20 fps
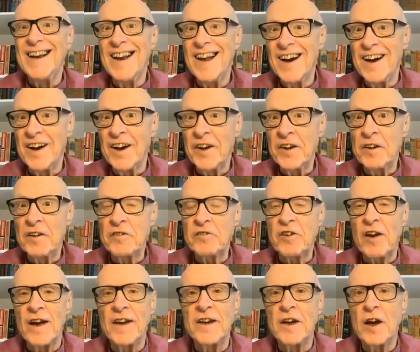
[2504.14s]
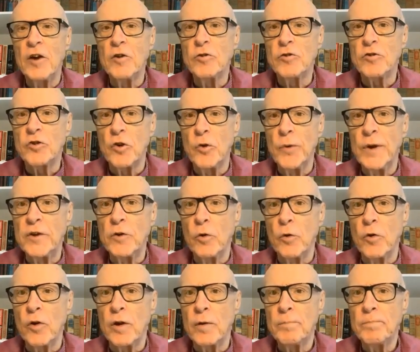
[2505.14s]
I learn as I go
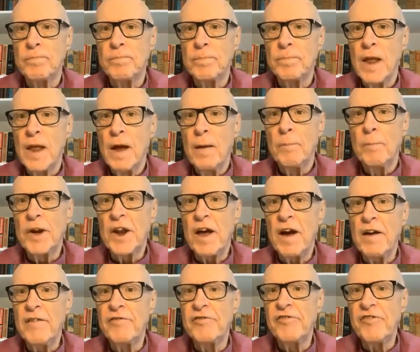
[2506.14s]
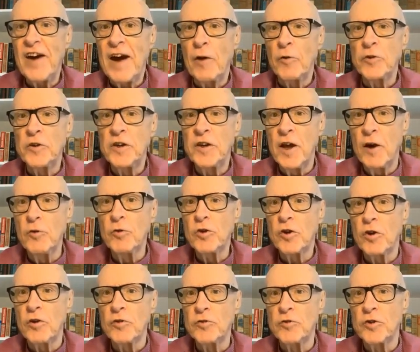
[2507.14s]
through it all. But I've
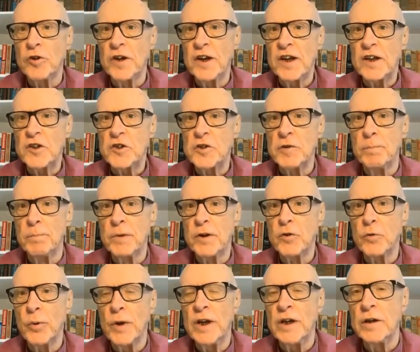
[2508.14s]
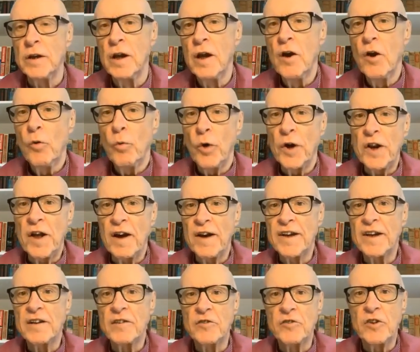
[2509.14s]
no contradiction between
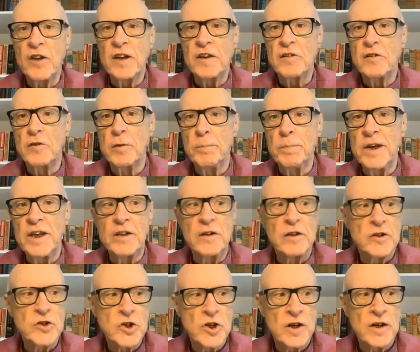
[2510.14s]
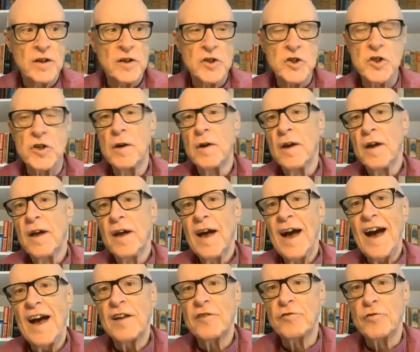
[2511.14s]
what I consider to be the
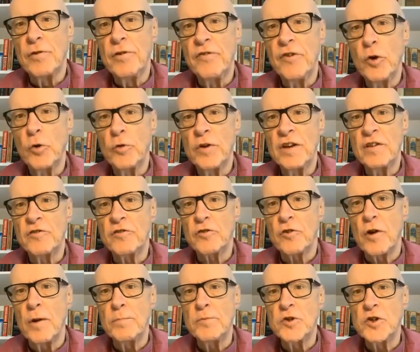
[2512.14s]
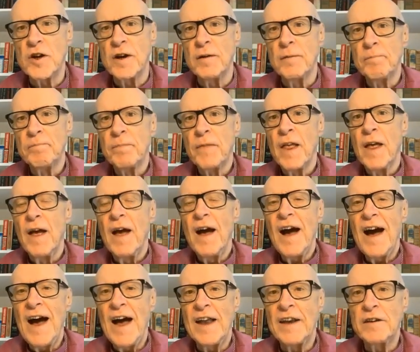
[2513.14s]
church as revealed in scripture
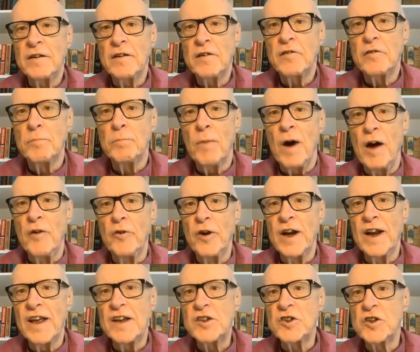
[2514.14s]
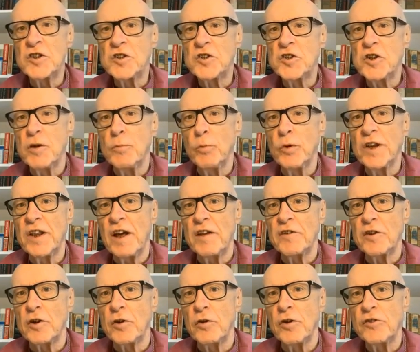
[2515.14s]
and my
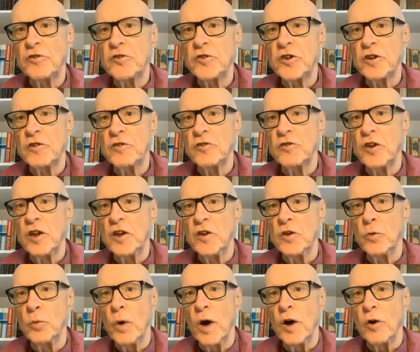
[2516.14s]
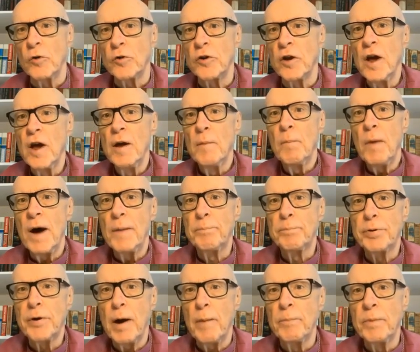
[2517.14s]
relationship with other Christians in the hmm. world.
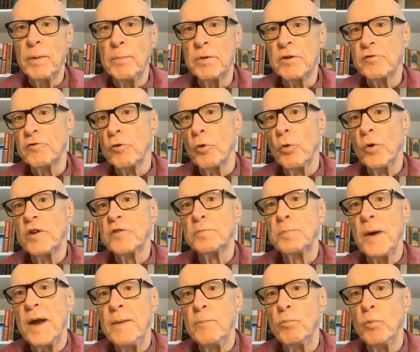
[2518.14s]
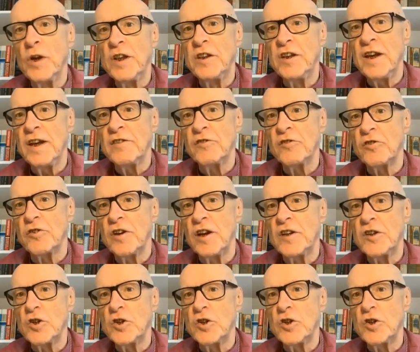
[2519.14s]
My problem has always been with the